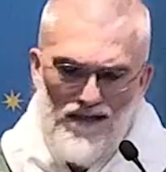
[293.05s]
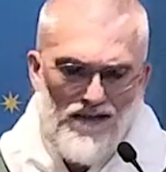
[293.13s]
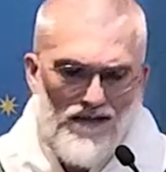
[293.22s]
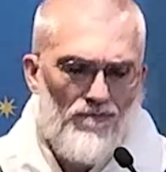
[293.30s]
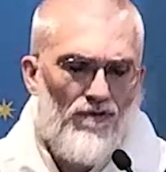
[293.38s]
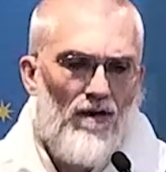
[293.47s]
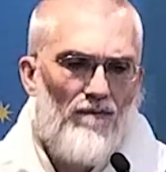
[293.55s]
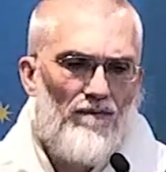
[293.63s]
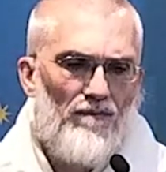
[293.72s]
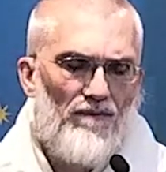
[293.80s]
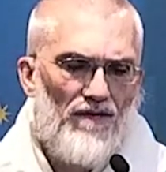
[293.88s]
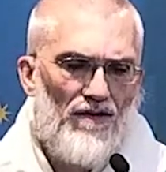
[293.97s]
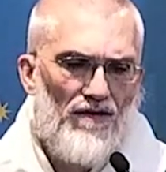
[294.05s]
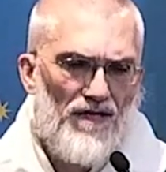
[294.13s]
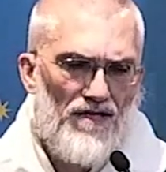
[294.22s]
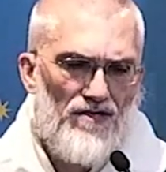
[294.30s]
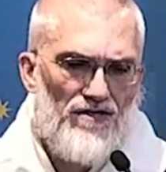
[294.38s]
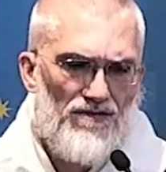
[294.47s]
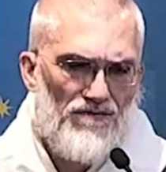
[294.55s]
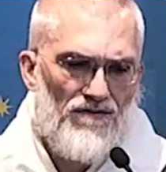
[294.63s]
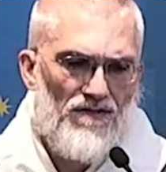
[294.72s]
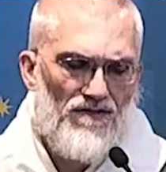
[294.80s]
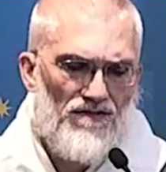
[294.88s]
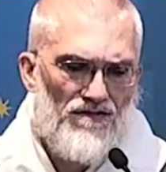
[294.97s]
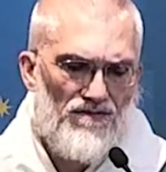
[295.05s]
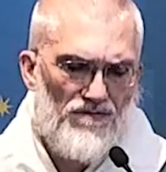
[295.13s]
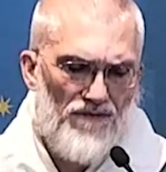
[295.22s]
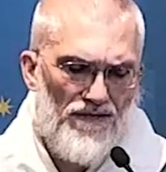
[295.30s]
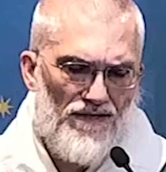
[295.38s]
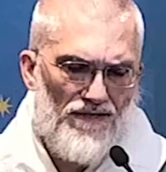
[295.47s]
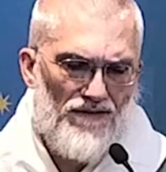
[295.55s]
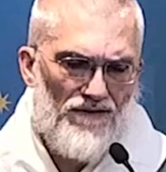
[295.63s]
the problem that our nation faces right now.